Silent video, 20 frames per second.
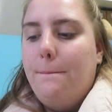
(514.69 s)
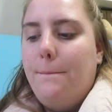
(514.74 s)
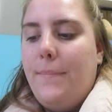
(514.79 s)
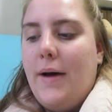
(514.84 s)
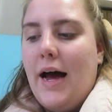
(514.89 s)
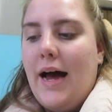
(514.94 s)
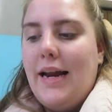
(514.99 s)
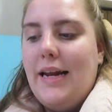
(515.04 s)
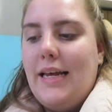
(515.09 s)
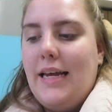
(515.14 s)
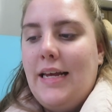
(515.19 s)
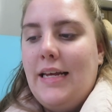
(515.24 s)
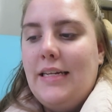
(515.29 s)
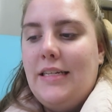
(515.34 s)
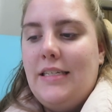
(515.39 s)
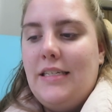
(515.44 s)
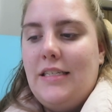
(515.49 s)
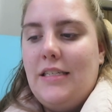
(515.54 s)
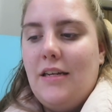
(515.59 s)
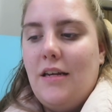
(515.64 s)
But
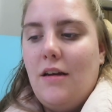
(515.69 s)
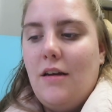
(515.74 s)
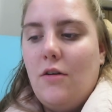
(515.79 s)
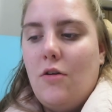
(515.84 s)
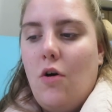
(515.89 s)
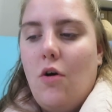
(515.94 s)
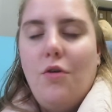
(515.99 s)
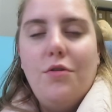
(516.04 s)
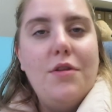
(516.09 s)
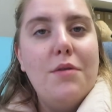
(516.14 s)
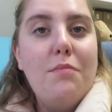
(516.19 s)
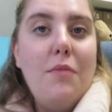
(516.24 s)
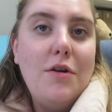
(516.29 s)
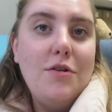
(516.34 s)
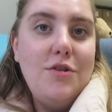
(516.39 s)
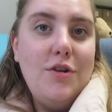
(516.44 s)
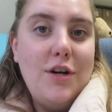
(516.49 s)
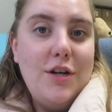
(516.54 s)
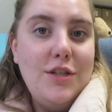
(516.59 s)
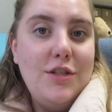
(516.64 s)
it's called the
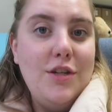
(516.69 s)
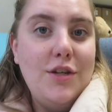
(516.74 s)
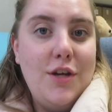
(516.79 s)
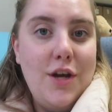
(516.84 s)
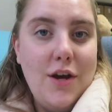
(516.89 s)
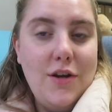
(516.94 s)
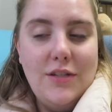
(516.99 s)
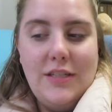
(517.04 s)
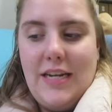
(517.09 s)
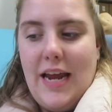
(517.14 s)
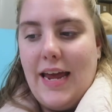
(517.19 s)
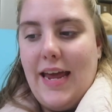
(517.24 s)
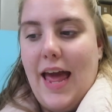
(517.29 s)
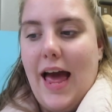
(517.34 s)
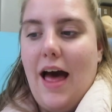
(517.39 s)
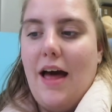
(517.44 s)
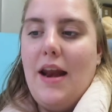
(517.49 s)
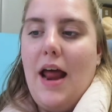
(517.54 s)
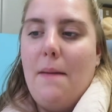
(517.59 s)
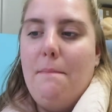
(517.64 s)
Montrose Girls Day
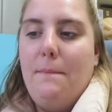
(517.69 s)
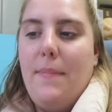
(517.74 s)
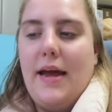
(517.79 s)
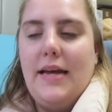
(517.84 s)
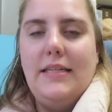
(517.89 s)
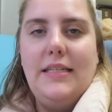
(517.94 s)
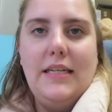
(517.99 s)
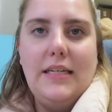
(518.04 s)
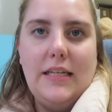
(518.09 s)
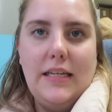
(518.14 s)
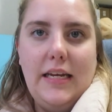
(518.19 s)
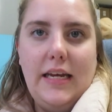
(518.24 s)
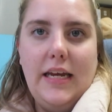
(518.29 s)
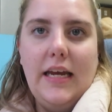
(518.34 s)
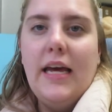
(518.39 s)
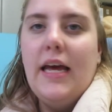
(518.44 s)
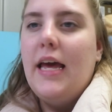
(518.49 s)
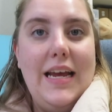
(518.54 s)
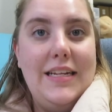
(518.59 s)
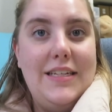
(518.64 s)
Out. And
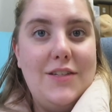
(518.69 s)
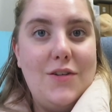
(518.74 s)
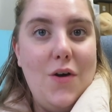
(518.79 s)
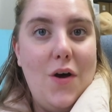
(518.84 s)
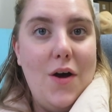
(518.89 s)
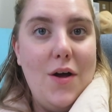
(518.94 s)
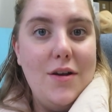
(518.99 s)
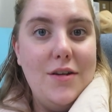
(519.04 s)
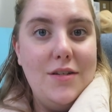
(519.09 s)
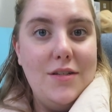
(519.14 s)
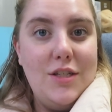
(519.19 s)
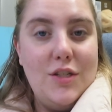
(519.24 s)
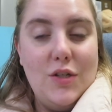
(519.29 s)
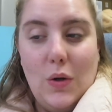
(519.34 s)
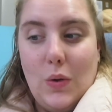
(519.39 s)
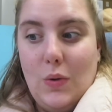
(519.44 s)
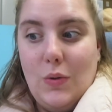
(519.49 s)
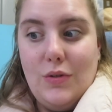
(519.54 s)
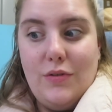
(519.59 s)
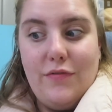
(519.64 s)
basically it's got
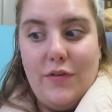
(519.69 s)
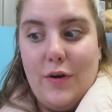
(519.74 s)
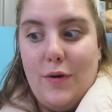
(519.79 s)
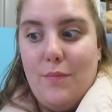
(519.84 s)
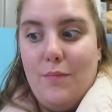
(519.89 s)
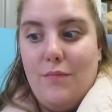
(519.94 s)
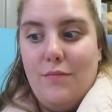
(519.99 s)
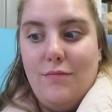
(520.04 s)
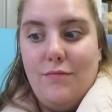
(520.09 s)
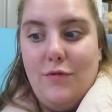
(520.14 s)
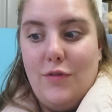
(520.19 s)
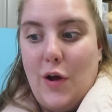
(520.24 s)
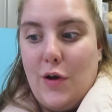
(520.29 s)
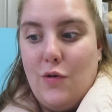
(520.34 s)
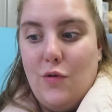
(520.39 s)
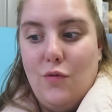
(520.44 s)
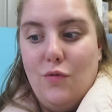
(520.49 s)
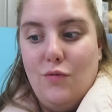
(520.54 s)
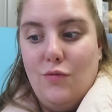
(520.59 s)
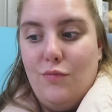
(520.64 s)
stalls from
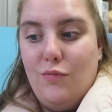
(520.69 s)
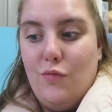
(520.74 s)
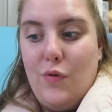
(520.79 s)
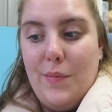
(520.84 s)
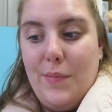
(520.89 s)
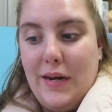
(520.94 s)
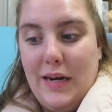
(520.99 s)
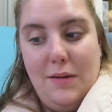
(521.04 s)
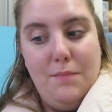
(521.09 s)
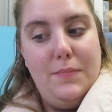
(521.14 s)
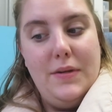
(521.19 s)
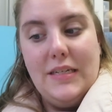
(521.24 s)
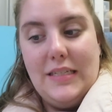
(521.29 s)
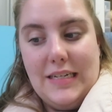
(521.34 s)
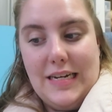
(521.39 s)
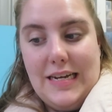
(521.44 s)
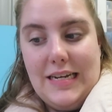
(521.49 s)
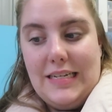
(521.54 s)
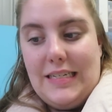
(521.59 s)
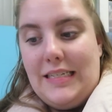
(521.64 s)
local women in
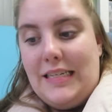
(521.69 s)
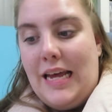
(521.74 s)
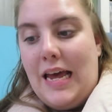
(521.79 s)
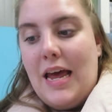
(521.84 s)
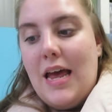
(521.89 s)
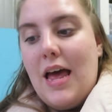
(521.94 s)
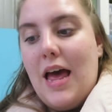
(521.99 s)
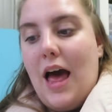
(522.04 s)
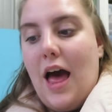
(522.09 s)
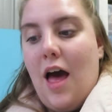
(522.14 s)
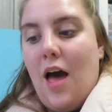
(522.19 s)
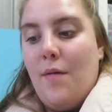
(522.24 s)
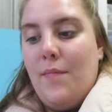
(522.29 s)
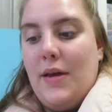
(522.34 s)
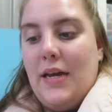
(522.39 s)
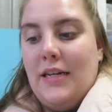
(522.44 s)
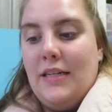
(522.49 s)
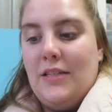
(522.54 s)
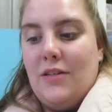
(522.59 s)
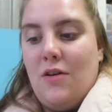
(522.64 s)
business.
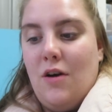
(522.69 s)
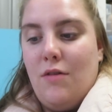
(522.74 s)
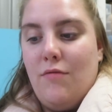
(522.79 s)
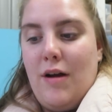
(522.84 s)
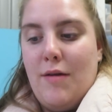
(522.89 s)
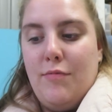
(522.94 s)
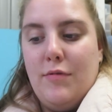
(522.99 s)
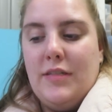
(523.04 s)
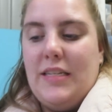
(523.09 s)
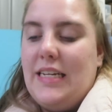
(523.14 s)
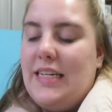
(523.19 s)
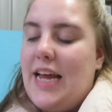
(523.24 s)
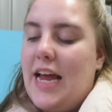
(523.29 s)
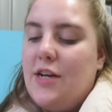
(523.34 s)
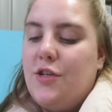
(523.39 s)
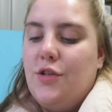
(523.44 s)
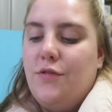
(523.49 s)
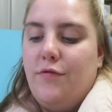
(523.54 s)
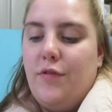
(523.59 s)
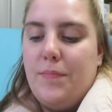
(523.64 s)
It's got
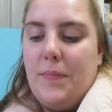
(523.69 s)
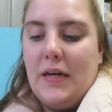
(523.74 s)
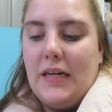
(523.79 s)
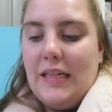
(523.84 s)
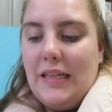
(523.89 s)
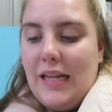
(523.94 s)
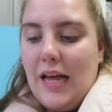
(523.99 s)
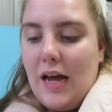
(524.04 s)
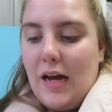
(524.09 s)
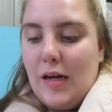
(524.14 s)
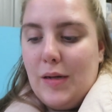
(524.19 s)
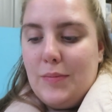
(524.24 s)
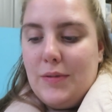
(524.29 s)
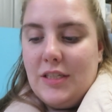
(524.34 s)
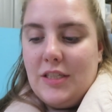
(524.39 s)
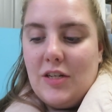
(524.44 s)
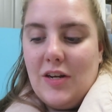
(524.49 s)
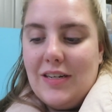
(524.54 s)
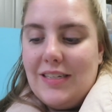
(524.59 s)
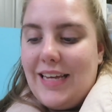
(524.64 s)
representation from the clubs.
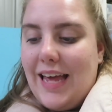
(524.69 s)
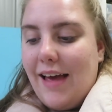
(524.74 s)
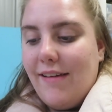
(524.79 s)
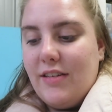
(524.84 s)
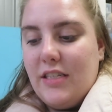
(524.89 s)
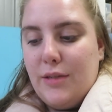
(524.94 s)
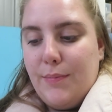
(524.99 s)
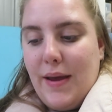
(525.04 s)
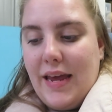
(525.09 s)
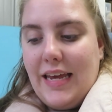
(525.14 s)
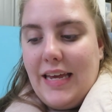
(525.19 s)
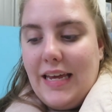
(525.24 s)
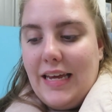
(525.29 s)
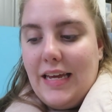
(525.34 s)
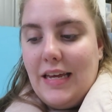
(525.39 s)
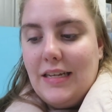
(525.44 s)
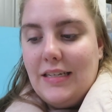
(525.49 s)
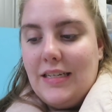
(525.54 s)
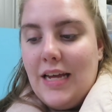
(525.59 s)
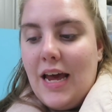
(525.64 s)
It's got guest
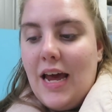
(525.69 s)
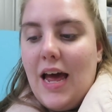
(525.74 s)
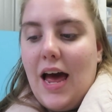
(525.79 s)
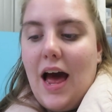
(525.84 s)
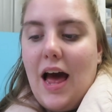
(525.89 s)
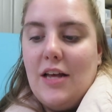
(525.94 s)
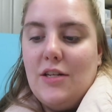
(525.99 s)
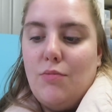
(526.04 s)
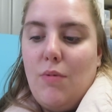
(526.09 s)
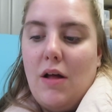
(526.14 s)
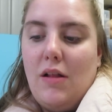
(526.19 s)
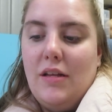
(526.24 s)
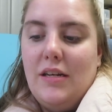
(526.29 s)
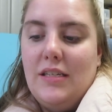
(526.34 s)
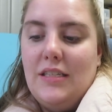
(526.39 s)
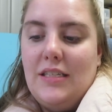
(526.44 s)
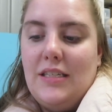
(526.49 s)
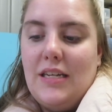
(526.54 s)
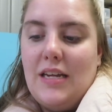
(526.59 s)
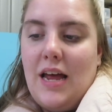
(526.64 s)
speakers as well
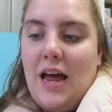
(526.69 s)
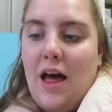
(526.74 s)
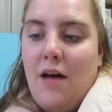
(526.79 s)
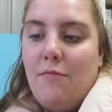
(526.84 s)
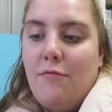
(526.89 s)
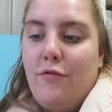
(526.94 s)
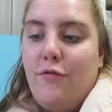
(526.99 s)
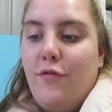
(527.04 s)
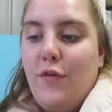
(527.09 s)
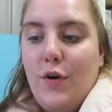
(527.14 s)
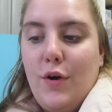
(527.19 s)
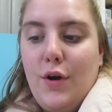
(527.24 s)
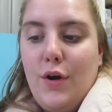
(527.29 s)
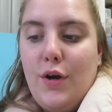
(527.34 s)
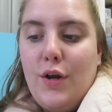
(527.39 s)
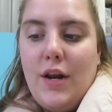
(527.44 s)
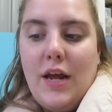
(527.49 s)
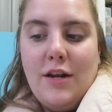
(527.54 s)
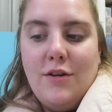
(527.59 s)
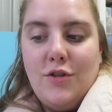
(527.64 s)
as
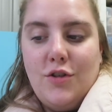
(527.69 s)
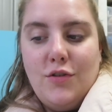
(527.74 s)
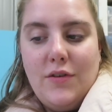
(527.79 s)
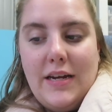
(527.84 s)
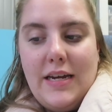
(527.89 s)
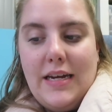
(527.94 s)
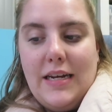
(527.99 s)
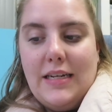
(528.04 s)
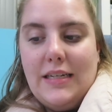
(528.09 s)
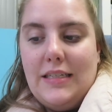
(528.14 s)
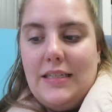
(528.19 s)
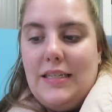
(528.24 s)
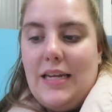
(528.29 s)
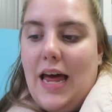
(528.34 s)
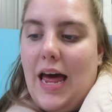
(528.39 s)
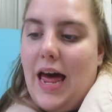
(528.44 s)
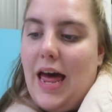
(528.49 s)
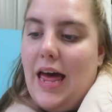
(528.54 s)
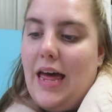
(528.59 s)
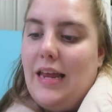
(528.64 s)
food and drinks
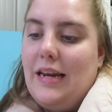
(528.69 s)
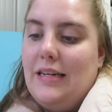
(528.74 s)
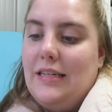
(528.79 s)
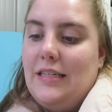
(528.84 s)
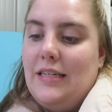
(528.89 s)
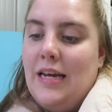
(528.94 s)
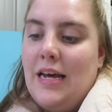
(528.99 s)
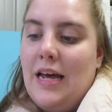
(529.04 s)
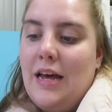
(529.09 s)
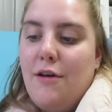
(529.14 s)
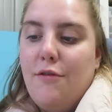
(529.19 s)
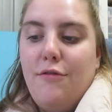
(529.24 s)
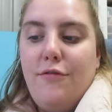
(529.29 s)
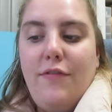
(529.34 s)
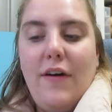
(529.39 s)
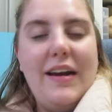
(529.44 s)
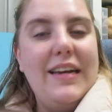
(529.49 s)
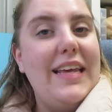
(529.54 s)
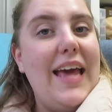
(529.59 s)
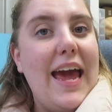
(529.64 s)
and
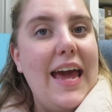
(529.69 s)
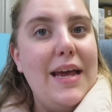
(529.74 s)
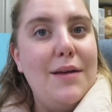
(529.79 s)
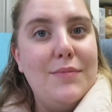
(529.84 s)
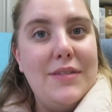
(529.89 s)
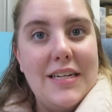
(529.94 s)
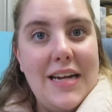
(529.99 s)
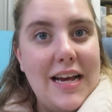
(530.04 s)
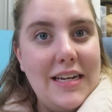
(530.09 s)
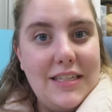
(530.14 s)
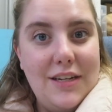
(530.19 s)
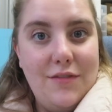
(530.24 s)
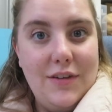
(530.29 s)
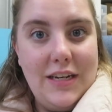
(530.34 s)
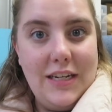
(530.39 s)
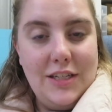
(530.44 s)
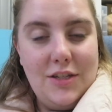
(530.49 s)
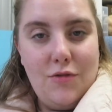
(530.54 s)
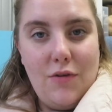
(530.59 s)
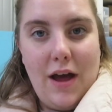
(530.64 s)
fun games and
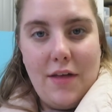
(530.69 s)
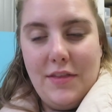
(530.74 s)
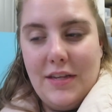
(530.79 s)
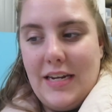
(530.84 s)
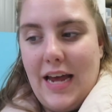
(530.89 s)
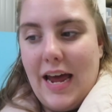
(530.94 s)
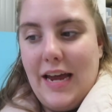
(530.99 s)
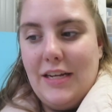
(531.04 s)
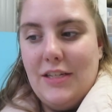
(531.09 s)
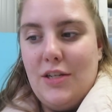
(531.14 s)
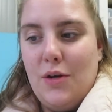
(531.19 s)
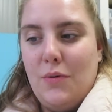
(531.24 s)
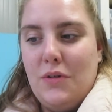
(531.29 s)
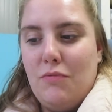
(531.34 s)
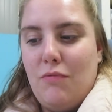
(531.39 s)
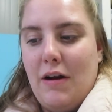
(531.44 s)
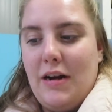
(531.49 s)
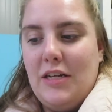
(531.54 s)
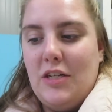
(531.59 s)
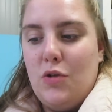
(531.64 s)
activities throughout the day. So
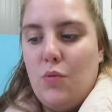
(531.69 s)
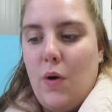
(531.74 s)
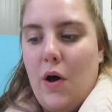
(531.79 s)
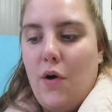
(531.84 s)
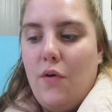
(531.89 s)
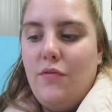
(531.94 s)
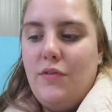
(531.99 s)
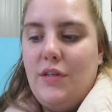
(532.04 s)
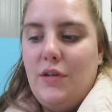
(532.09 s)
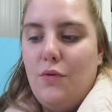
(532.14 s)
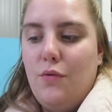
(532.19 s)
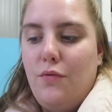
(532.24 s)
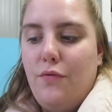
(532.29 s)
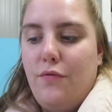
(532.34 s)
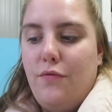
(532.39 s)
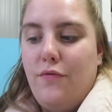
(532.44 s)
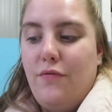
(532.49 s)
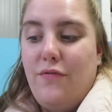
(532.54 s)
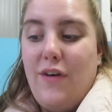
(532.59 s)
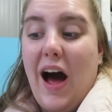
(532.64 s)
it's running 12 till
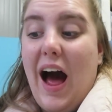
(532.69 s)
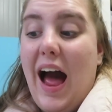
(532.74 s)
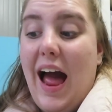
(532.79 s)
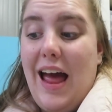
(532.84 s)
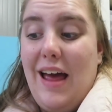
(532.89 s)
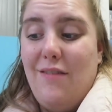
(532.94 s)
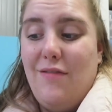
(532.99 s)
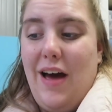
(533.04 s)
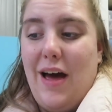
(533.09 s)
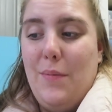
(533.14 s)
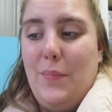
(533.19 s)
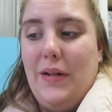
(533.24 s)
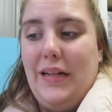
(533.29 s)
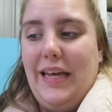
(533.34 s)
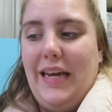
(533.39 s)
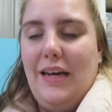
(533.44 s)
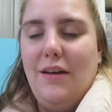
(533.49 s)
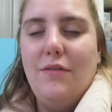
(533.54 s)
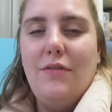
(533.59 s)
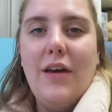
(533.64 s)
5, I
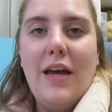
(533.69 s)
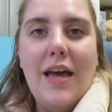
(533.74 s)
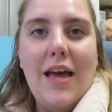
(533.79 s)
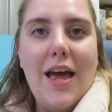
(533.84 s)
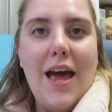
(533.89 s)
believe.